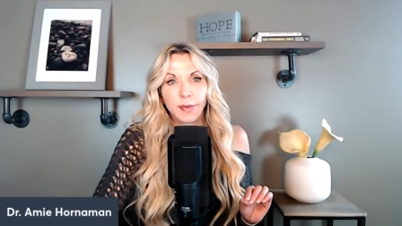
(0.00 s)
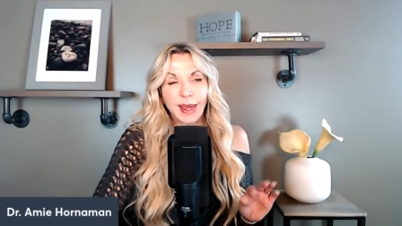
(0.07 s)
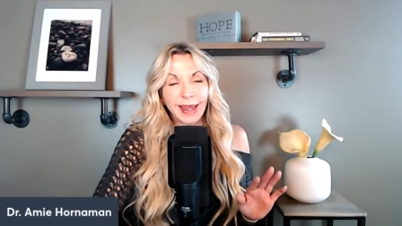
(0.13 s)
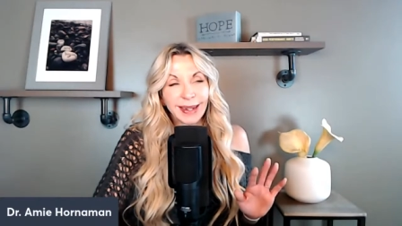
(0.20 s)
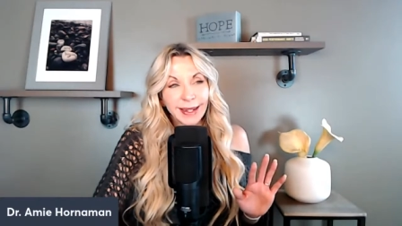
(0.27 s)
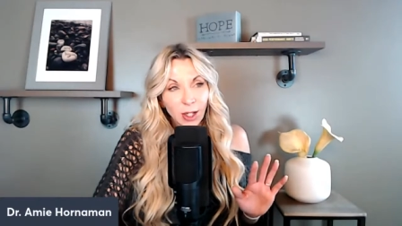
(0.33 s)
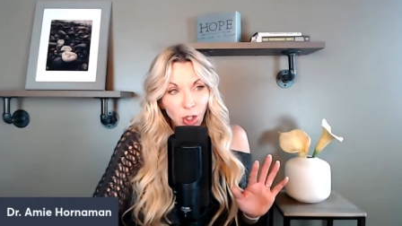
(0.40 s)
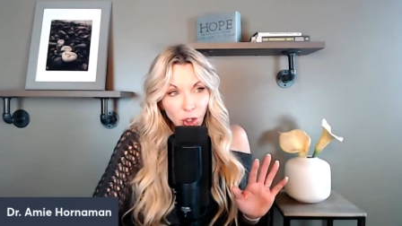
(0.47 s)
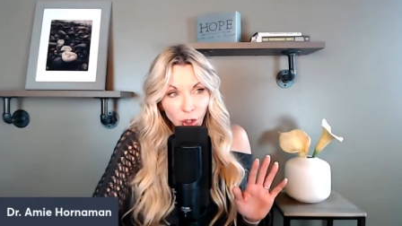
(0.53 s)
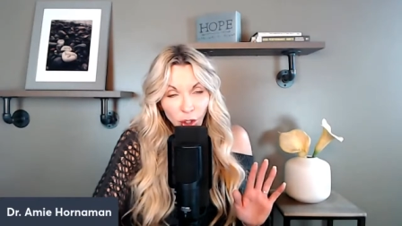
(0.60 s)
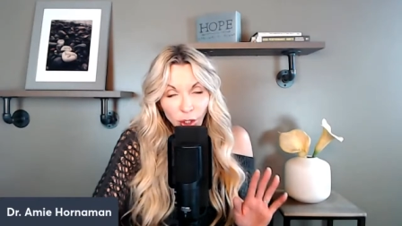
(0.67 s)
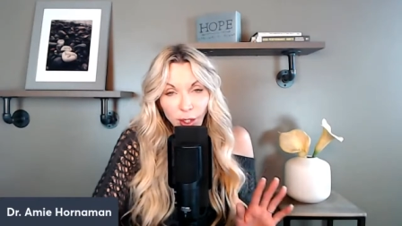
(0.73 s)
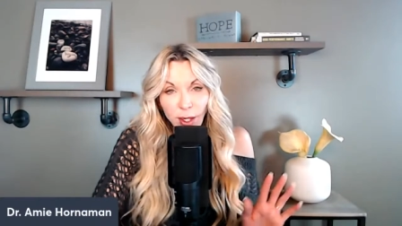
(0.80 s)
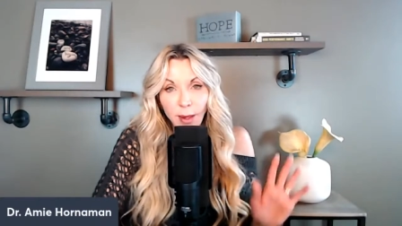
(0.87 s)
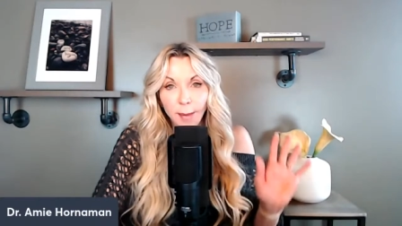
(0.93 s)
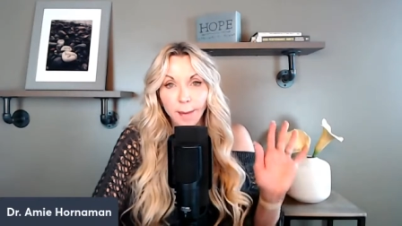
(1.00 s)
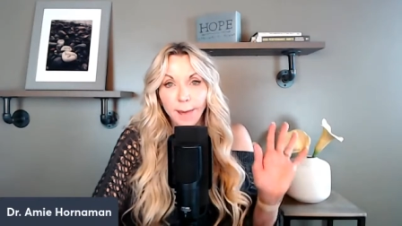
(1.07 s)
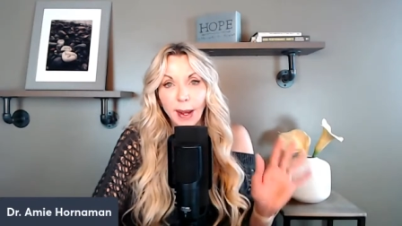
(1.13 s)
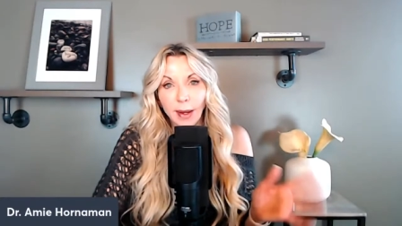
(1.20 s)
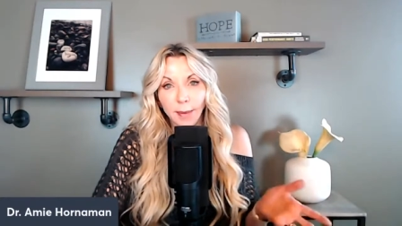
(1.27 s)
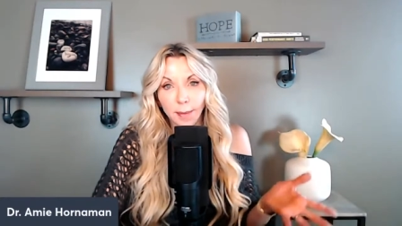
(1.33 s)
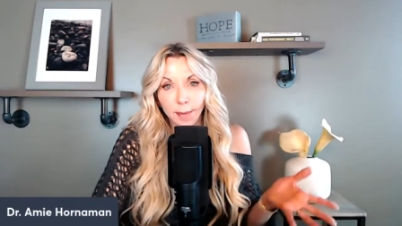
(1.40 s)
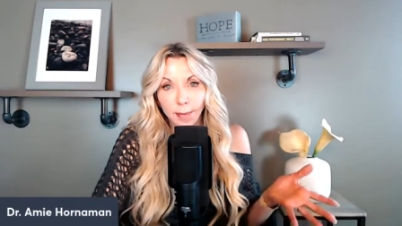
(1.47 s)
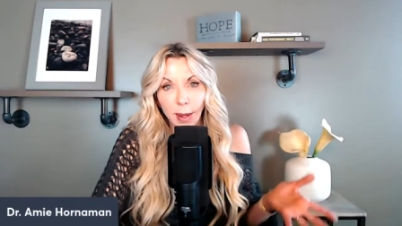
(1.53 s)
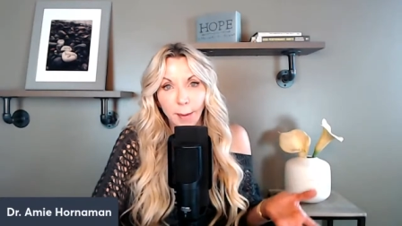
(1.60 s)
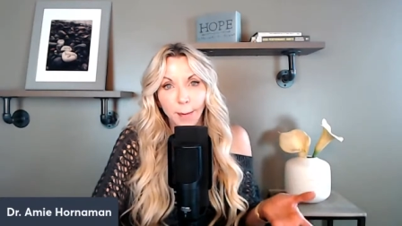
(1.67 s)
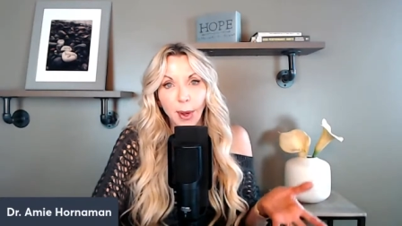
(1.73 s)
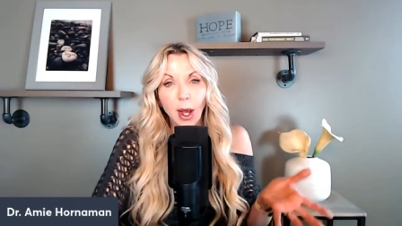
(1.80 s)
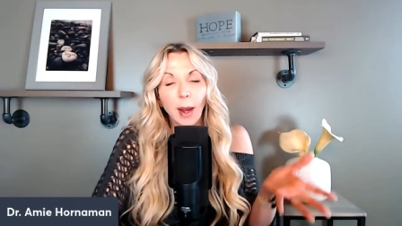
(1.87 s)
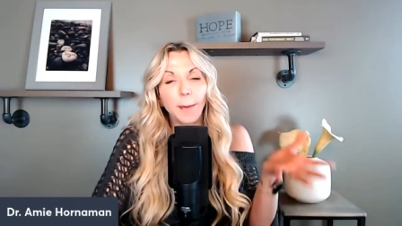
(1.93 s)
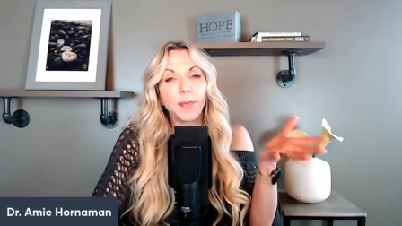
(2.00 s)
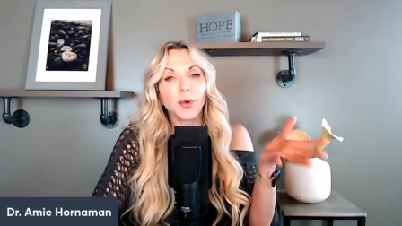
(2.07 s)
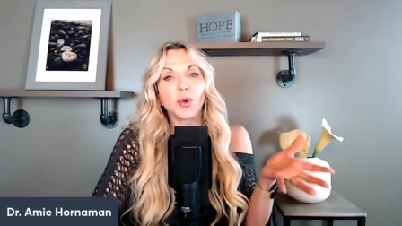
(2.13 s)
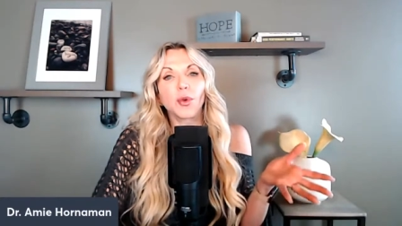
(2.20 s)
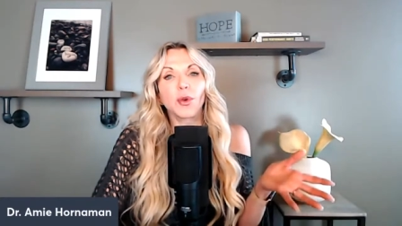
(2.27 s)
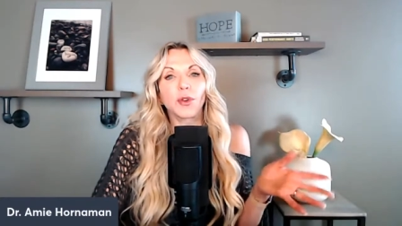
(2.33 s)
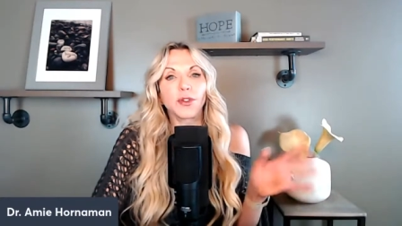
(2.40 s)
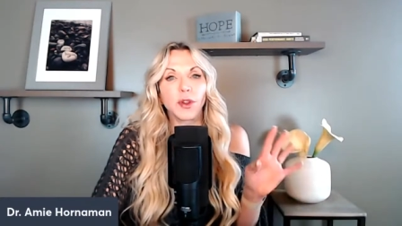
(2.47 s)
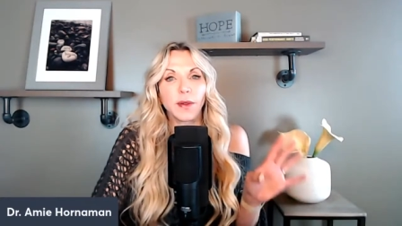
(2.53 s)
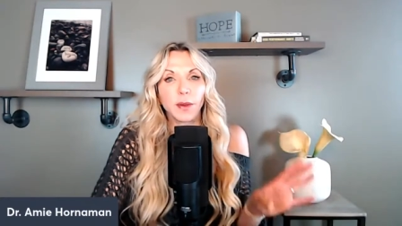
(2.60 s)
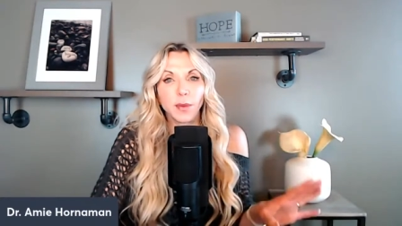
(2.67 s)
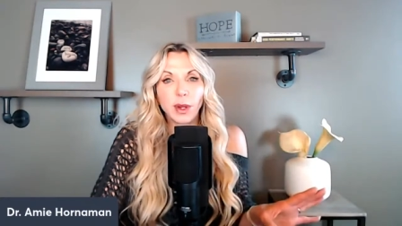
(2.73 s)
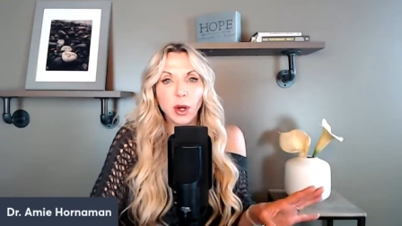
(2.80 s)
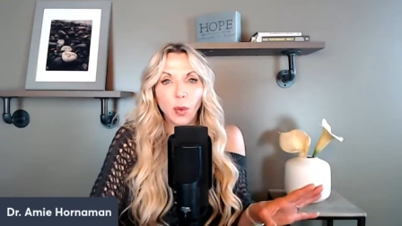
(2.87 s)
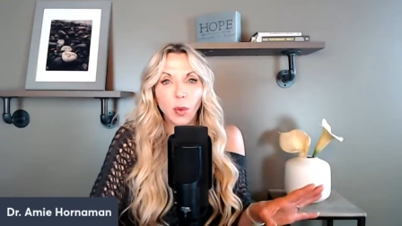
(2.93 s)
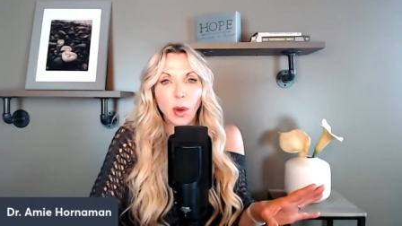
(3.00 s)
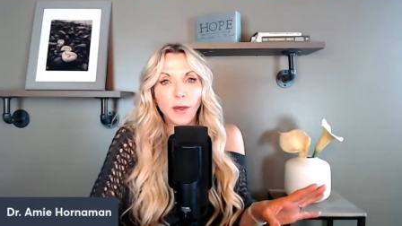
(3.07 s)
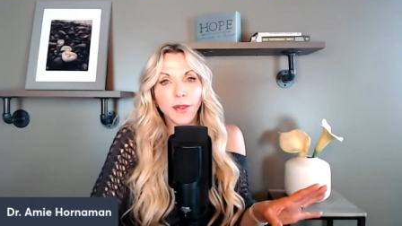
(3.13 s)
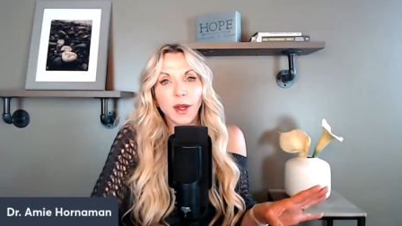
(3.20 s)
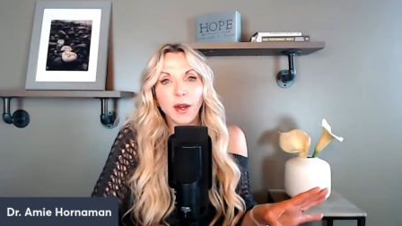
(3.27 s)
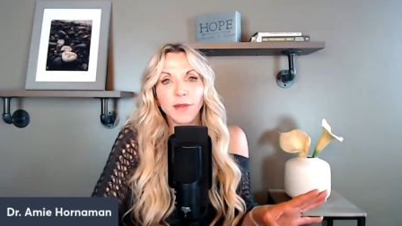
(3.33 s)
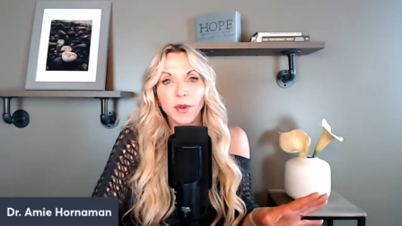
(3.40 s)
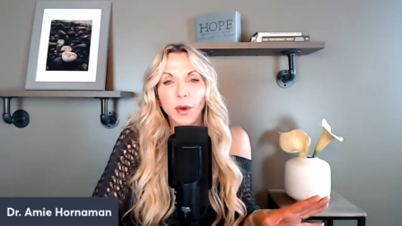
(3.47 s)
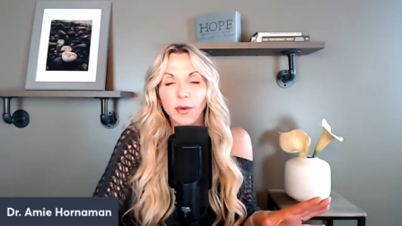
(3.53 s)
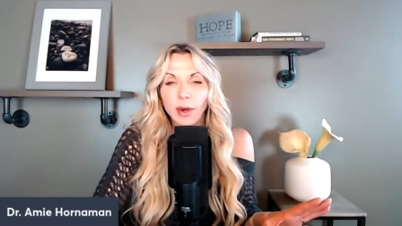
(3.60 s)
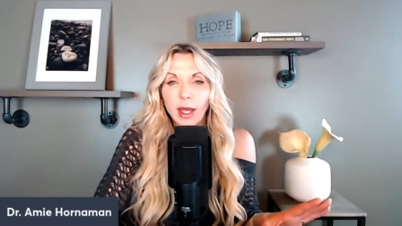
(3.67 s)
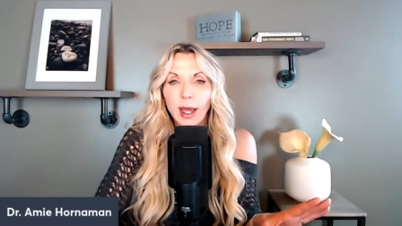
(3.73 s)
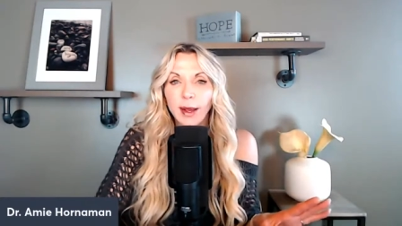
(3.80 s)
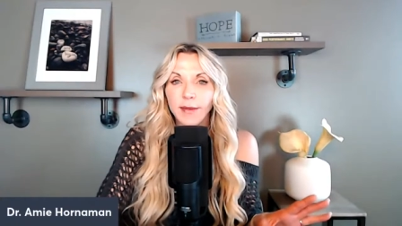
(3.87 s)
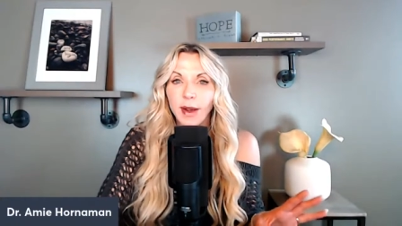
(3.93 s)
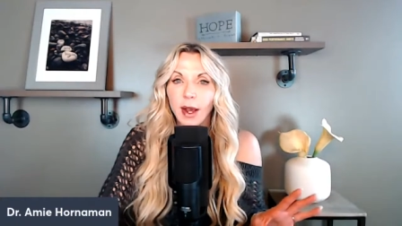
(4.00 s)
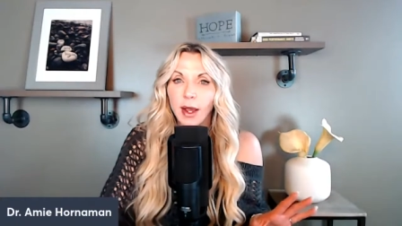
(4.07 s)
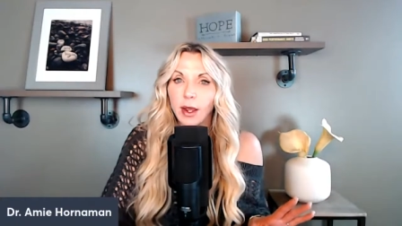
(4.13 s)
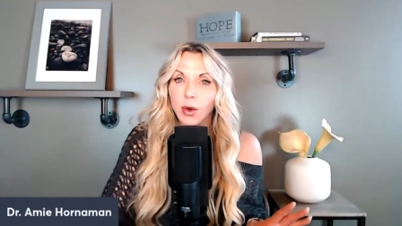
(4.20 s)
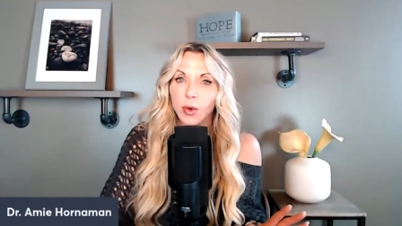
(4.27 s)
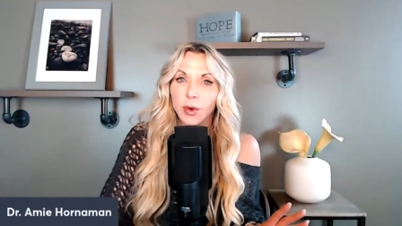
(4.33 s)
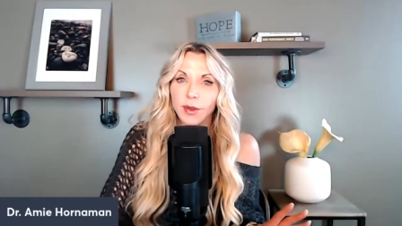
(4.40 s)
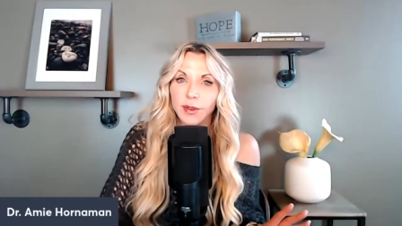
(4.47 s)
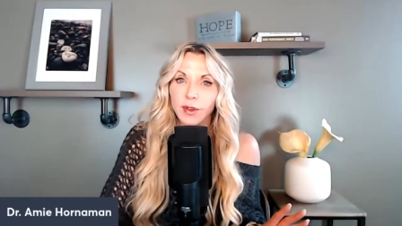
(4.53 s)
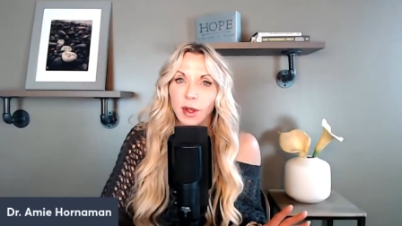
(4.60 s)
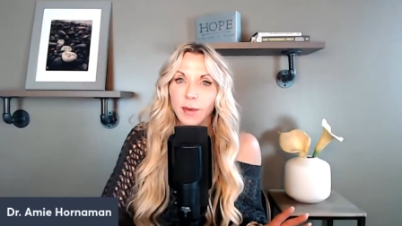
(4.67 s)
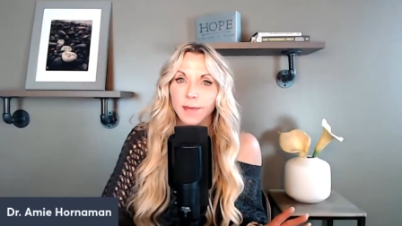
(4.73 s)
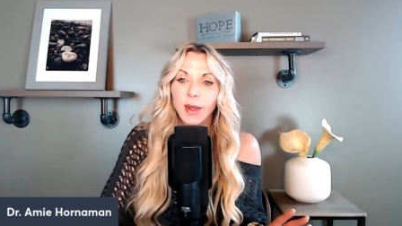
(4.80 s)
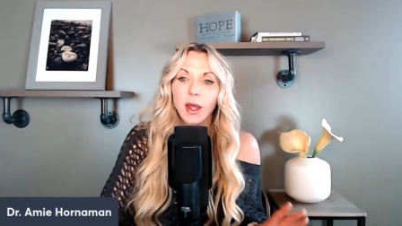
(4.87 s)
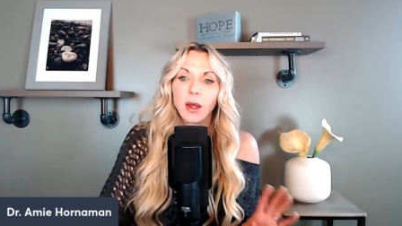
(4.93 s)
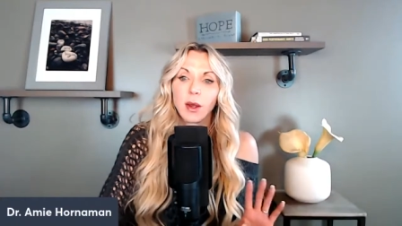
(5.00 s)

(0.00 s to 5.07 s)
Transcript: that could bump up your cortisol. And we don't want that if you already have high cortisol.